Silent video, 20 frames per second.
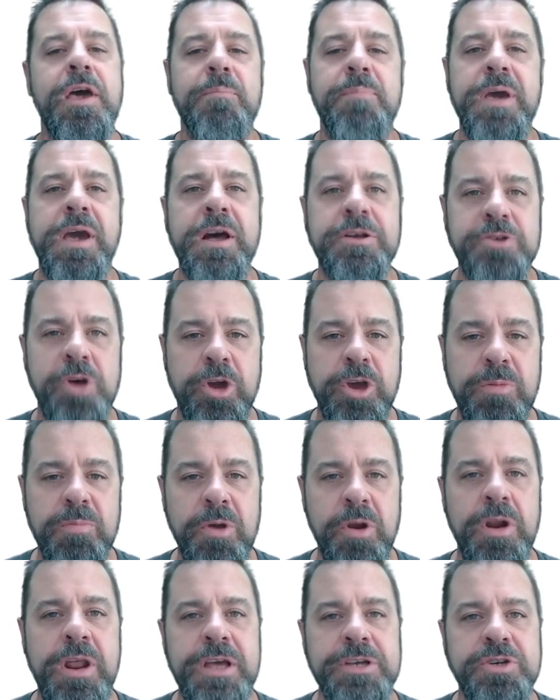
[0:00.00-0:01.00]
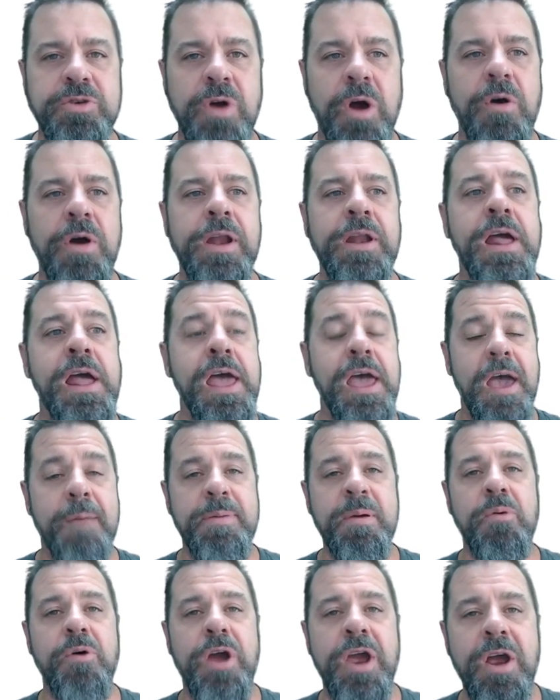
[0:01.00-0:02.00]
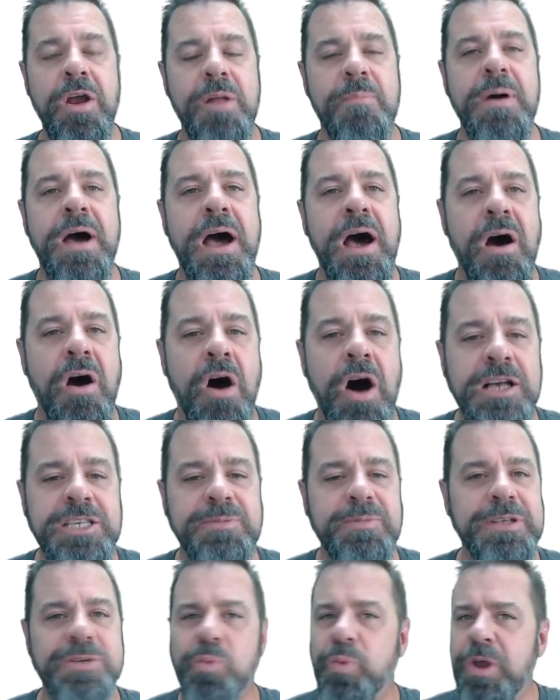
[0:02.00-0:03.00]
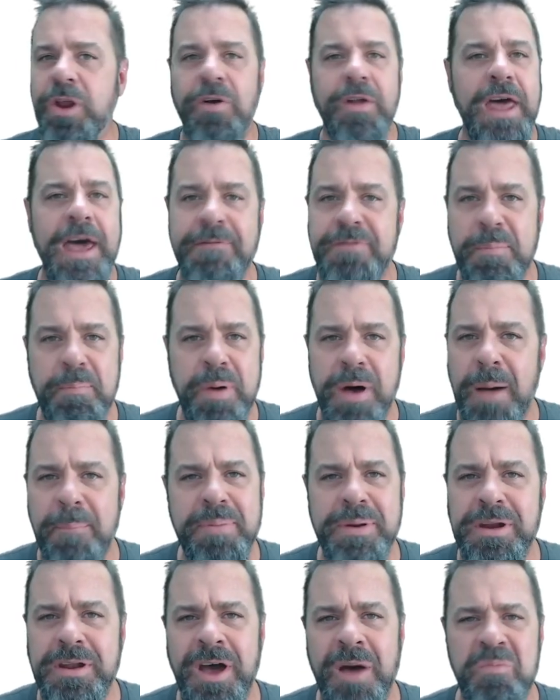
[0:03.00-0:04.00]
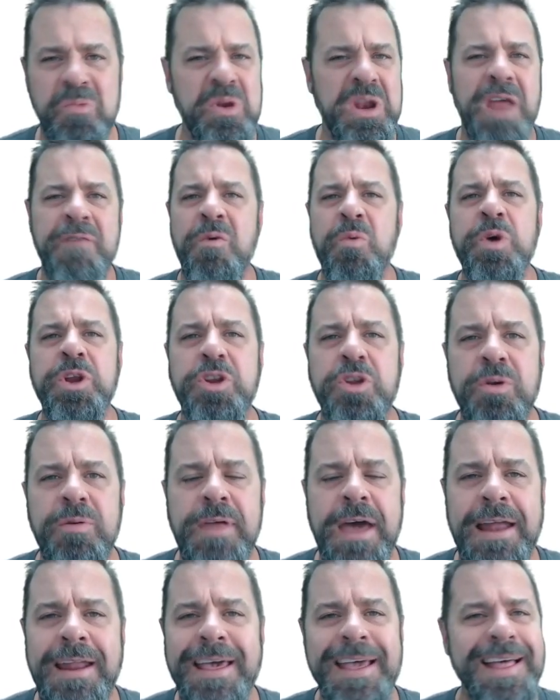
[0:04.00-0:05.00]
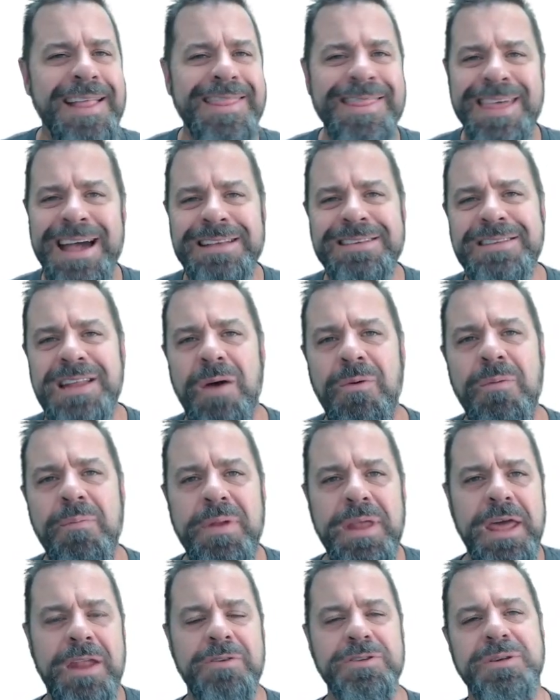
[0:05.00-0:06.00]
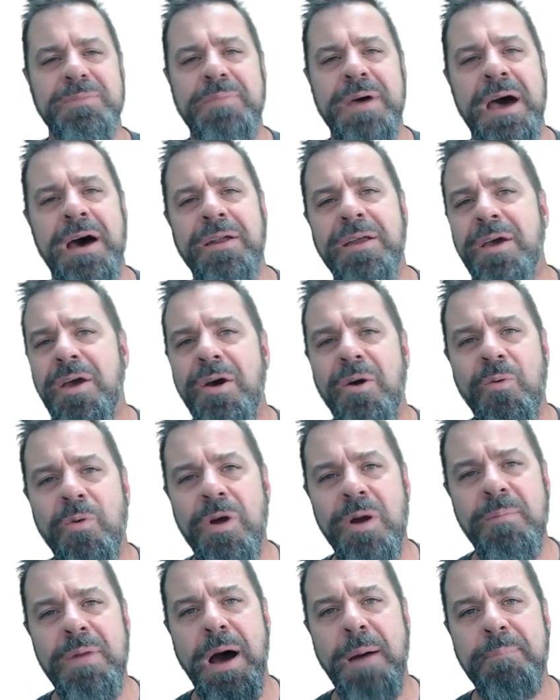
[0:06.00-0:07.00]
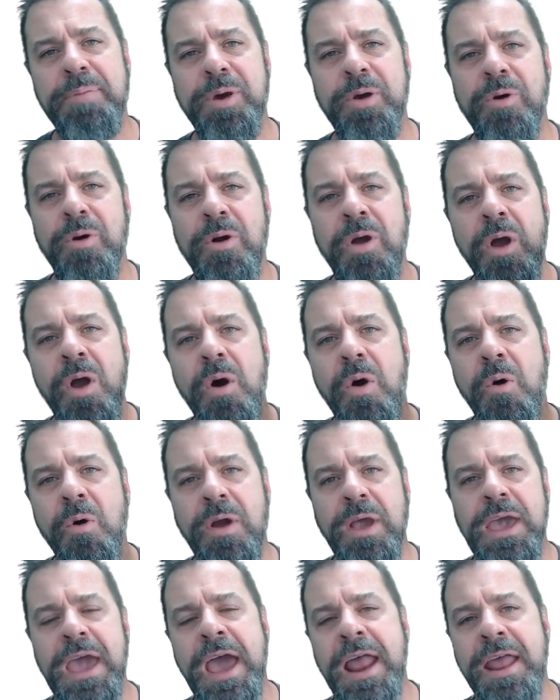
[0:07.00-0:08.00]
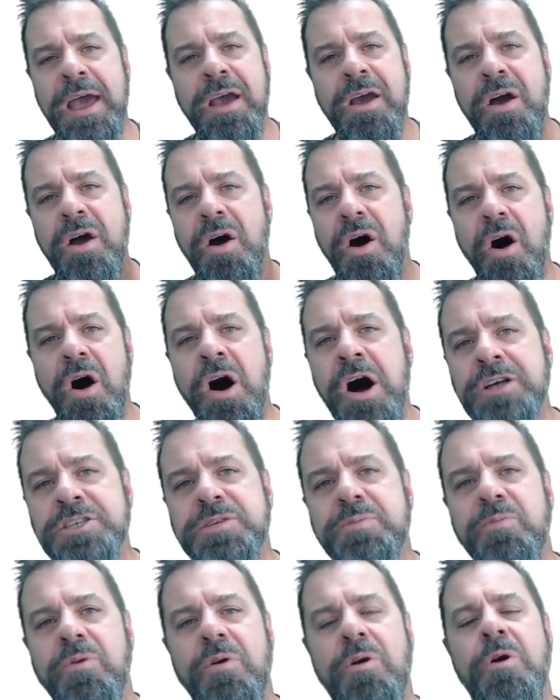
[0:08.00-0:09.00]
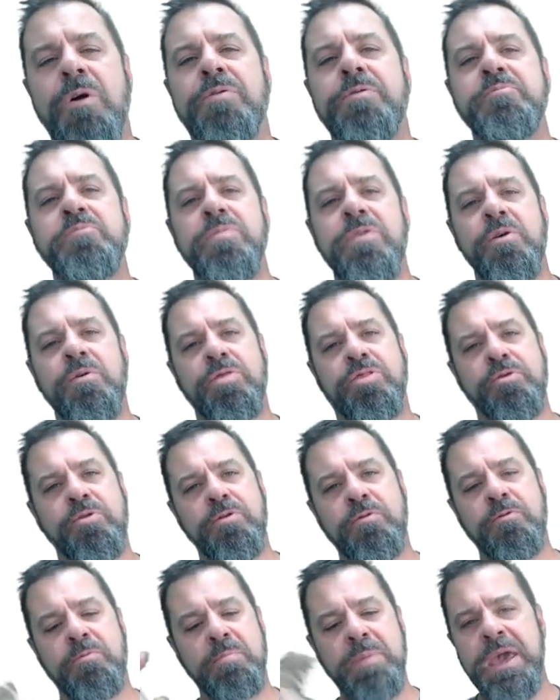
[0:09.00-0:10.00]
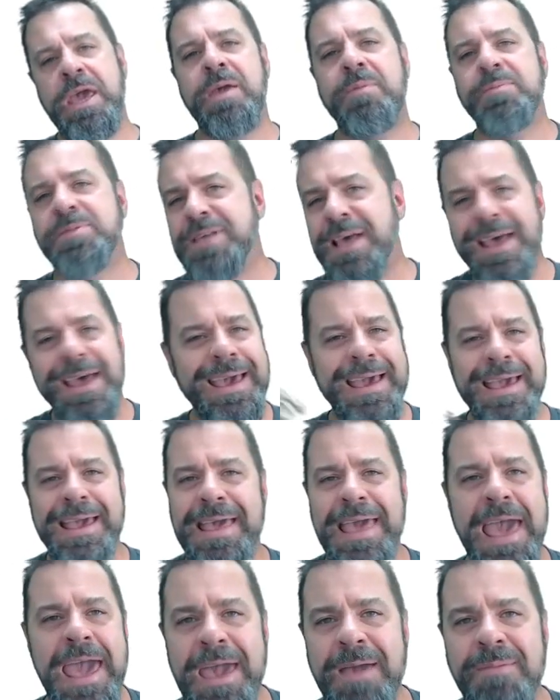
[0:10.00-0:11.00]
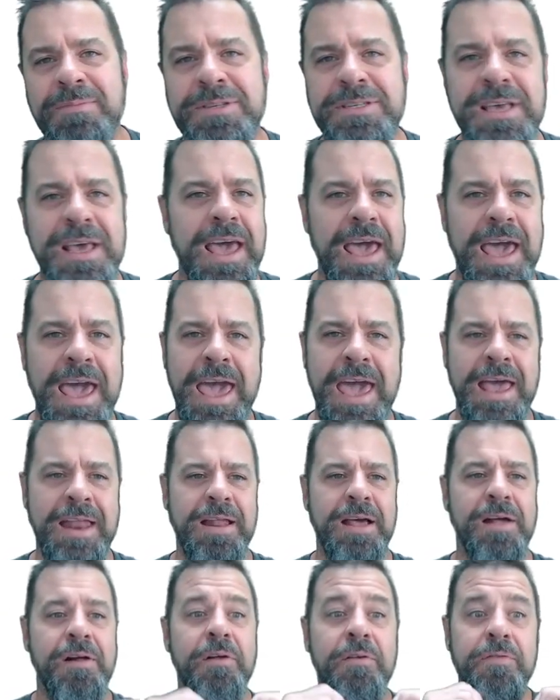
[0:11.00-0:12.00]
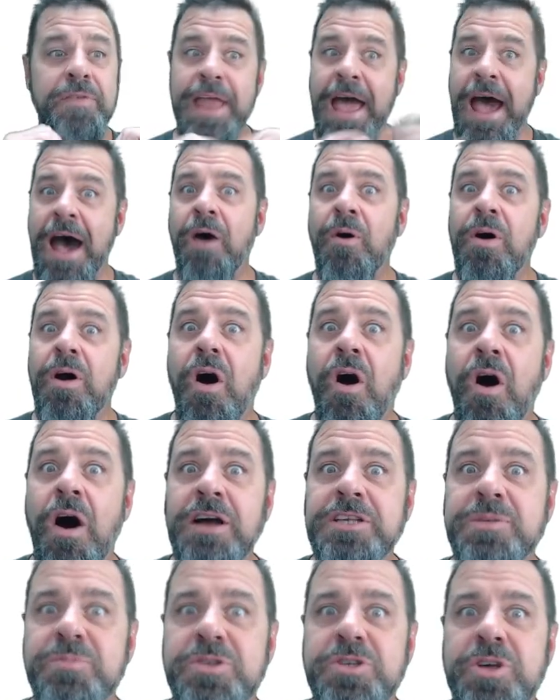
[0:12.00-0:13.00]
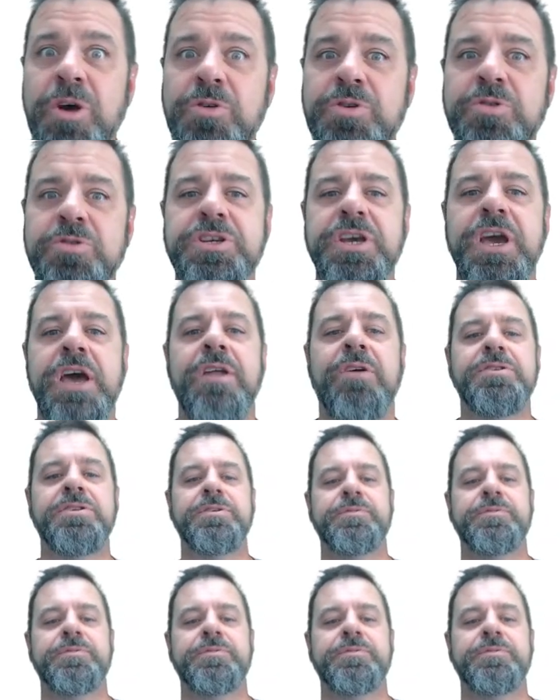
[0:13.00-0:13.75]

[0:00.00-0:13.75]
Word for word: because our community is growing and people are hearing about how awesome it is. We don't have to pump and dump. We never would do that. That's not what Banano's about. We're about pure, organic, awesome growth through memes and games and now awesome social channels.